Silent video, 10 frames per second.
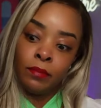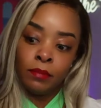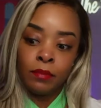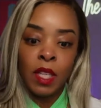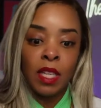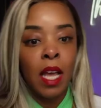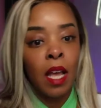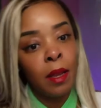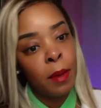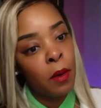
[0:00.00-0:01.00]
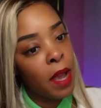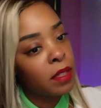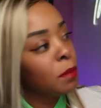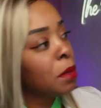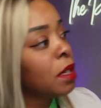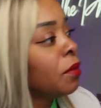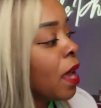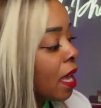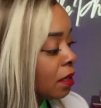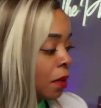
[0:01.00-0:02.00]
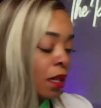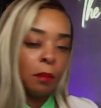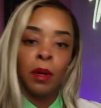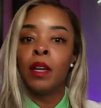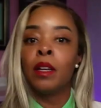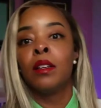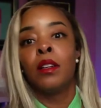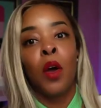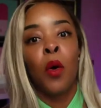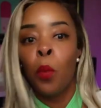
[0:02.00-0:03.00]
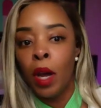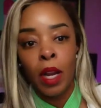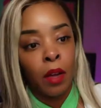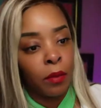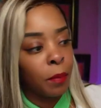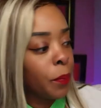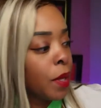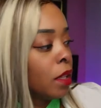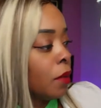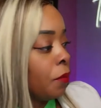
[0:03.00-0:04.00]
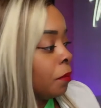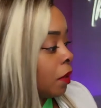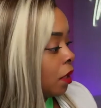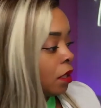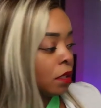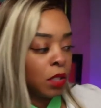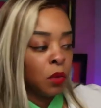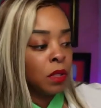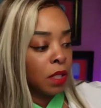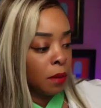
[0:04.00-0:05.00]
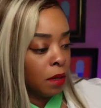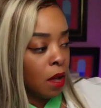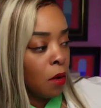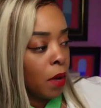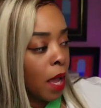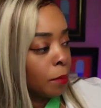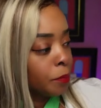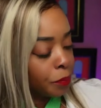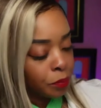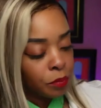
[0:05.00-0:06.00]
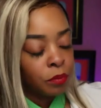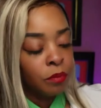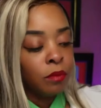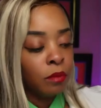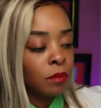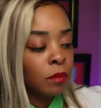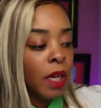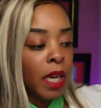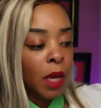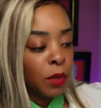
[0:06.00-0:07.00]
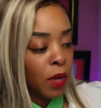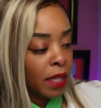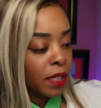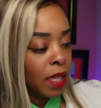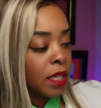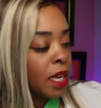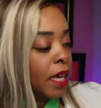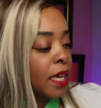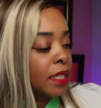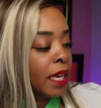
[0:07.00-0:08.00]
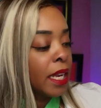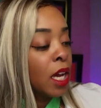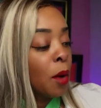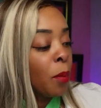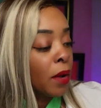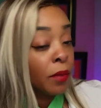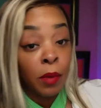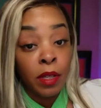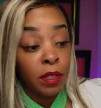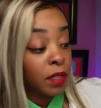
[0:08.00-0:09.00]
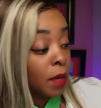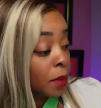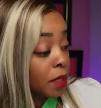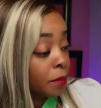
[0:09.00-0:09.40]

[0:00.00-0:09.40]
it's all a little bit questionable if you ask me, but you know, whatever. The the Tuesday, okay. He was trying to tell us, he said he gonna pray for Russell Simmons.